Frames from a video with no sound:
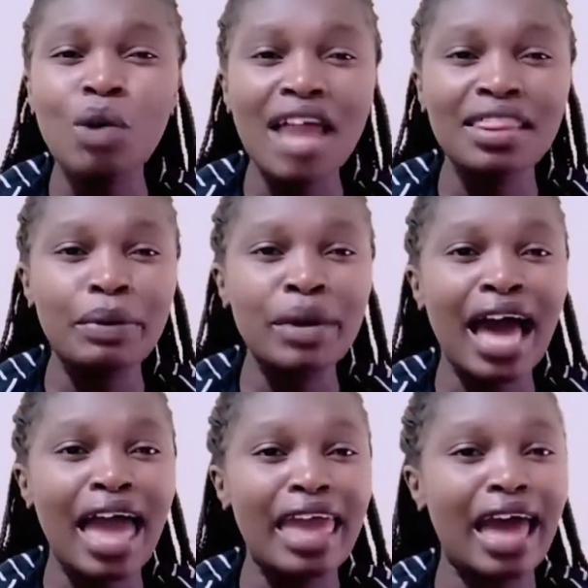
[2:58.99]
well, the way
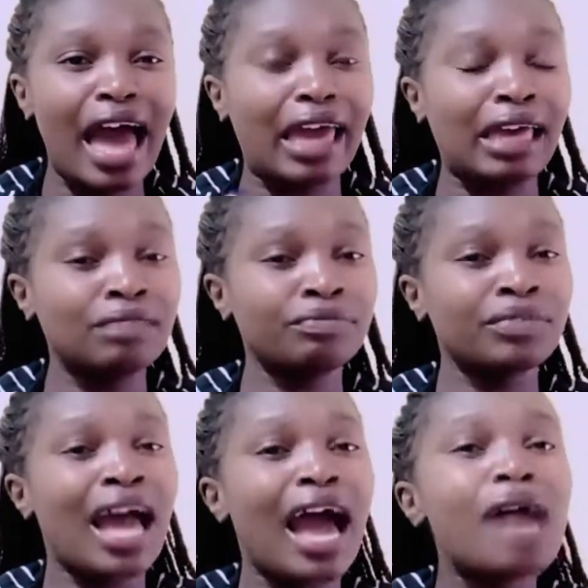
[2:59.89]
I
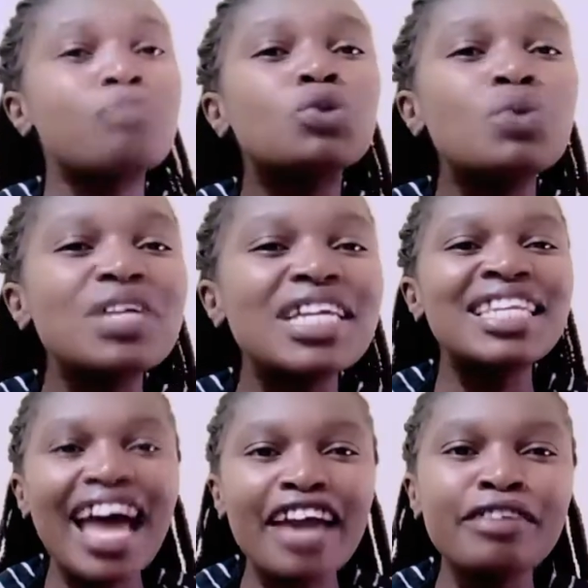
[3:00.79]
am doing
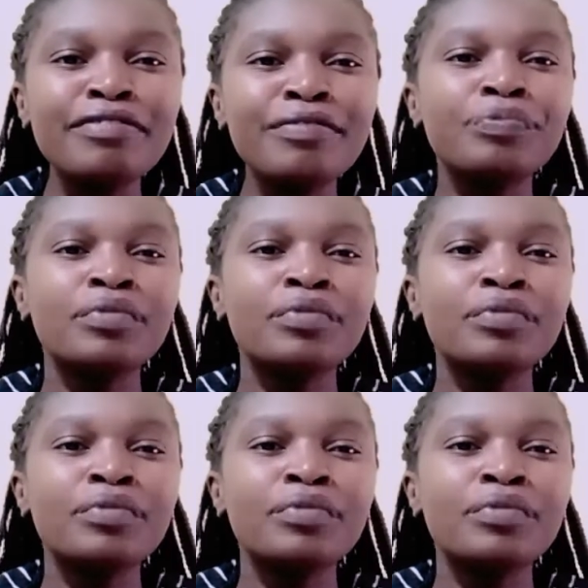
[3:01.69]
life,